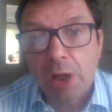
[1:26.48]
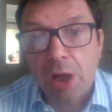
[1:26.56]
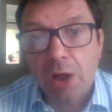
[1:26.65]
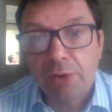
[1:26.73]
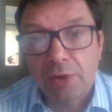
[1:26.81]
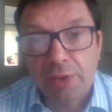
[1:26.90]

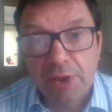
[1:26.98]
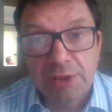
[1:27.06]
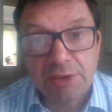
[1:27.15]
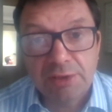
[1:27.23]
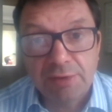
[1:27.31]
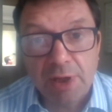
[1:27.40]
Other
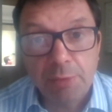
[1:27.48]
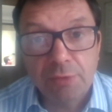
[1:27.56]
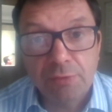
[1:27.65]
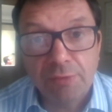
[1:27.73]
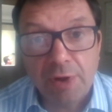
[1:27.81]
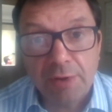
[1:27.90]
things have
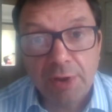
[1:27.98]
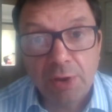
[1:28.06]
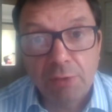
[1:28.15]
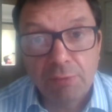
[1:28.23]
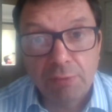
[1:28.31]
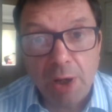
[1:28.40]
happened very
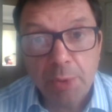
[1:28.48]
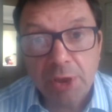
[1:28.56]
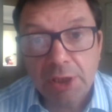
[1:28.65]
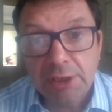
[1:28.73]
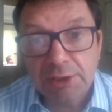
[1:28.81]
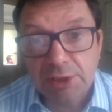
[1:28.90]

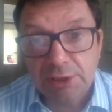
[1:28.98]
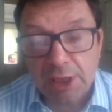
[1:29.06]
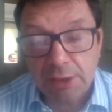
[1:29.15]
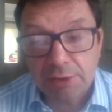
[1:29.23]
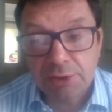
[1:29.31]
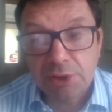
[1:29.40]
rapidly. So
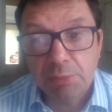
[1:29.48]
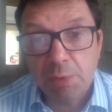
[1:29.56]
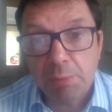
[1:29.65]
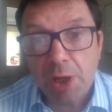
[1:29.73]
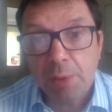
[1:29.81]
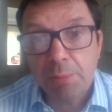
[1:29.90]

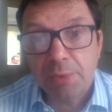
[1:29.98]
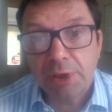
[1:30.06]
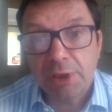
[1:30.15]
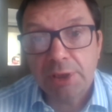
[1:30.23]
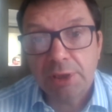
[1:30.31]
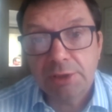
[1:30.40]
daratumumab
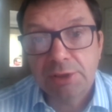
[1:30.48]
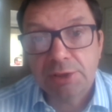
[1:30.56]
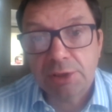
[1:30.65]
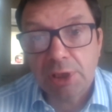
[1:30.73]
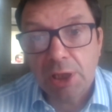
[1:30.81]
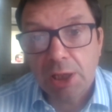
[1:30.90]

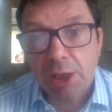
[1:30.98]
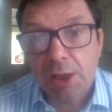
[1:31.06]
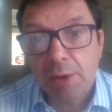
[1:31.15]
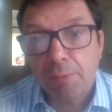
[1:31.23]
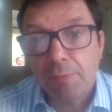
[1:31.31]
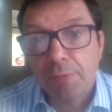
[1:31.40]
is
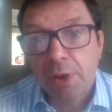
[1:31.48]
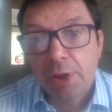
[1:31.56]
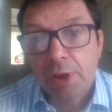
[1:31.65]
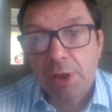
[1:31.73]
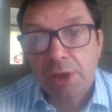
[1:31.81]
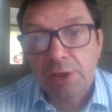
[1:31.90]

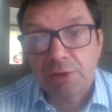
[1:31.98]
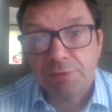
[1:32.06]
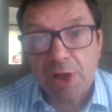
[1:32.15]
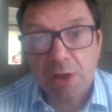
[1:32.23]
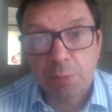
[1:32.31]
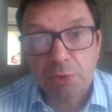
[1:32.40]

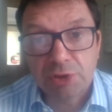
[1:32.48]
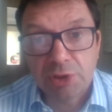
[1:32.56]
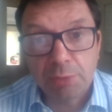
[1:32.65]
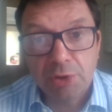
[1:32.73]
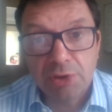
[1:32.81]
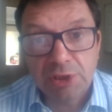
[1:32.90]
available
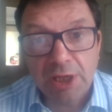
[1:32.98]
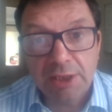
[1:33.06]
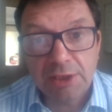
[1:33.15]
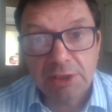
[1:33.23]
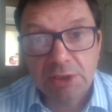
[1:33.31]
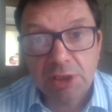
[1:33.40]

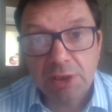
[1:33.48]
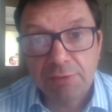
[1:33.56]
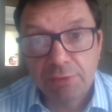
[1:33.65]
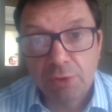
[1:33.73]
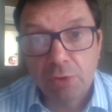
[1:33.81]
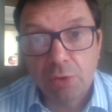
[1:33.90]
subcutaneously
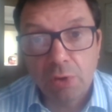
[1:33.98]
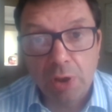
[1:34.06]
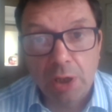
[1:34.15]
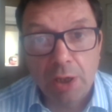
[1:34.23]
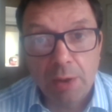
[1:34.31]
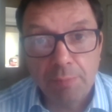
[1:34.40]
for
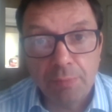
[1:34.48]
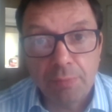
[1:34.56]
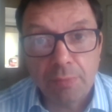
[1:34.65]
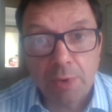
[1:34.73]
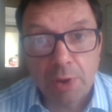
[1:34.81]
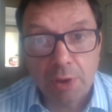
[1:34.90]
a
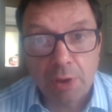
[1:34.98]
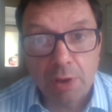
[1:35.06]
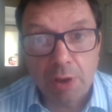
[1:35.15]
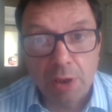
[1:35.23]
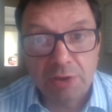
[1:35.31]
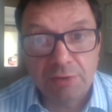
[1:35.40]

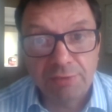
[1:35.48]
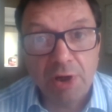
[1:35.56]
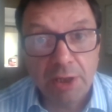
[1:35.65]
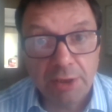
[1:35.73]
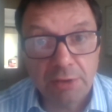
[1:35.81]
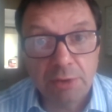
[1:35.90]

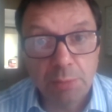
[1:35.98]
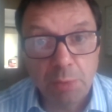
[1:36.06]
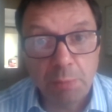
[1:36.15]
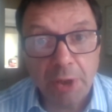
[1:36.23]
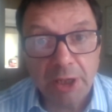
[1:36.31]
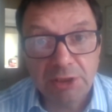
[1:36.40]
defined group of
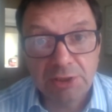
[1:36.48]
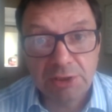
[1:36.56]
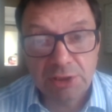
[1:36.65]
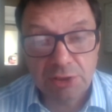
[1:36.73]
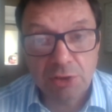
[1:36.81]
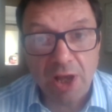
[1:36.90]
patients.
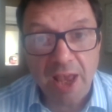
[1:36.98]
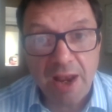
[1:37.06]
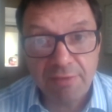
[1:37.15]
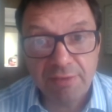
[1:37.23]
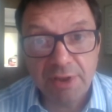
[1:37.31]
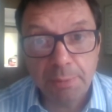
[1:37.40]
It's not
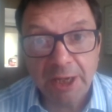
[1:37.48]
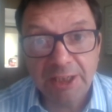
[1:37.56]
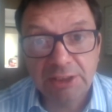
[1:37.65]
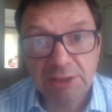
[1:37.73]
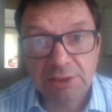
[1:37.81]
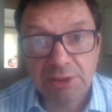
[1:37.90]
every
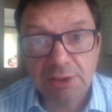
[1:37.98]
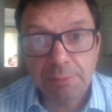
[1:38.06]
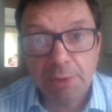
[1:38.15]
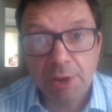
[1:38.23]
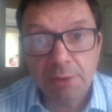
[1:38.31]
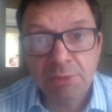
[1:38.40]
patient at the
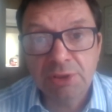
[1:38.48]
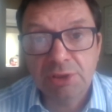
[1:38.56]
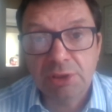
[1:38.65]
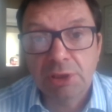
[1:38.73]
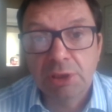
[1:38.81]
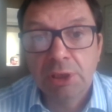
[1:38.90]
moment,
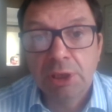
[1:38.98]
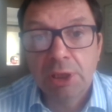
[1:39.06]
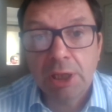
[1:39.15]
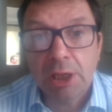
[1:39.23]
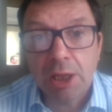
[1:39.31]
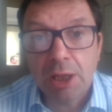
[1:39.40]

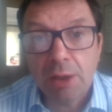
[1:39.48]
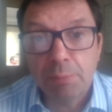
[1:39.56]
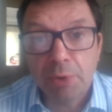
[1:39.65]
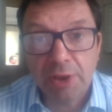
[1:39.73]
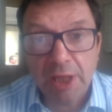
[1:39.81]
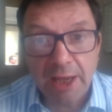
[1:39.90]

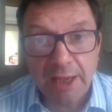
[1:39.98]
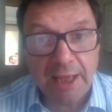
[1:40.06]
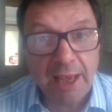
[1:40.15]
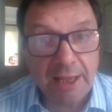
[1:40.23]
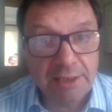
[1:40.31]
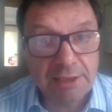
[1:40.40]
but that
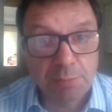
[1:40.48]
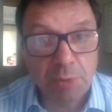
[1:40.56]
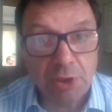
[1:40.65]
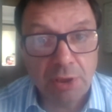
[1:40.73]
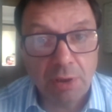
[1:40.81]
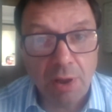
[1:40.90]
again has
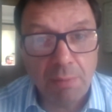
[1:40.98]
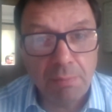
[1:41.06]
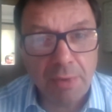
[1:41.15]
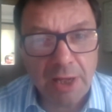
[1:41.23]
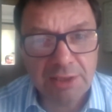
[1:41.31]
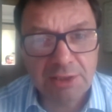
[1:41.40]
been a
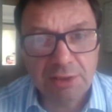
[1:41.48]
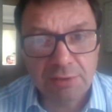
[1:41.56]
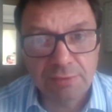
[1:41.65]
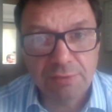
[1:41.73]
massive